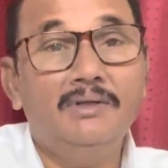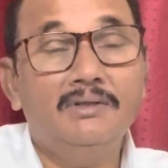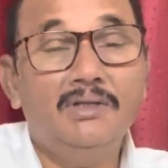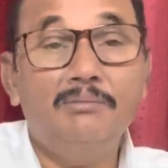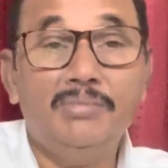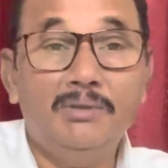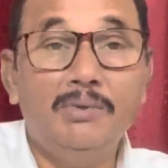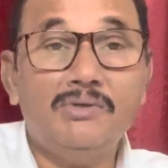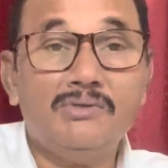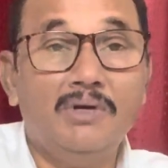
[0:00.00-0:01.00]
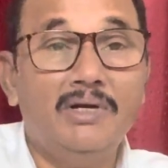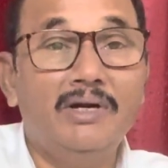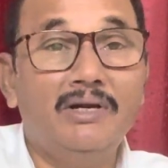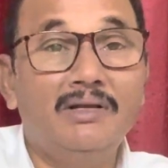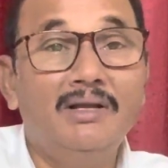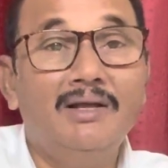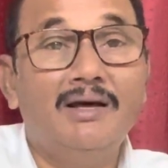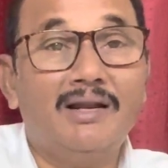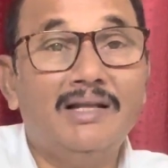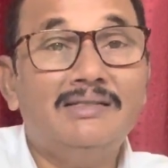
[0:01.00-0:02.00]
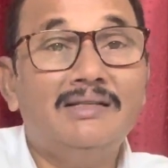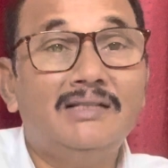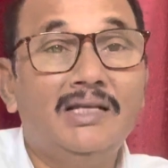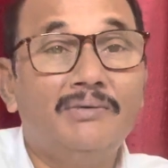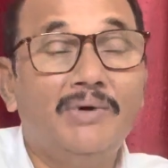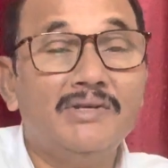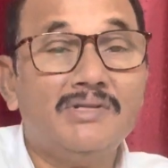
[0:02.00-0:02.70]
then people started raising their voice,